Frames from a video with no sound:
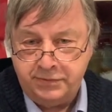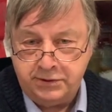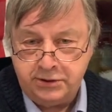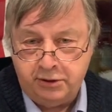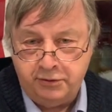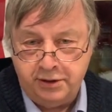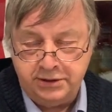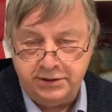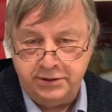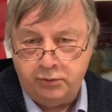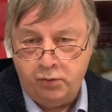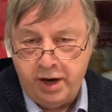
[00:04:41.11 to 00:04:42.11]
So this
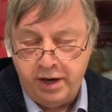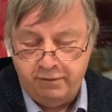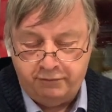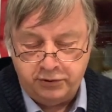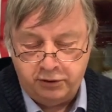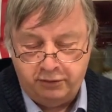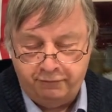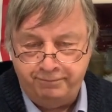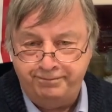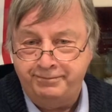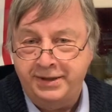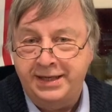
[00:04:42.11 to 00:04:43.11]
is a way of sort of
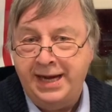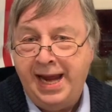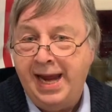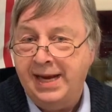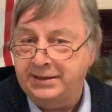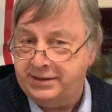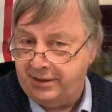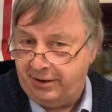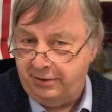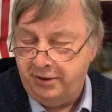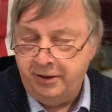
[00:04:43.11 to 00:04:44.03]
enhancing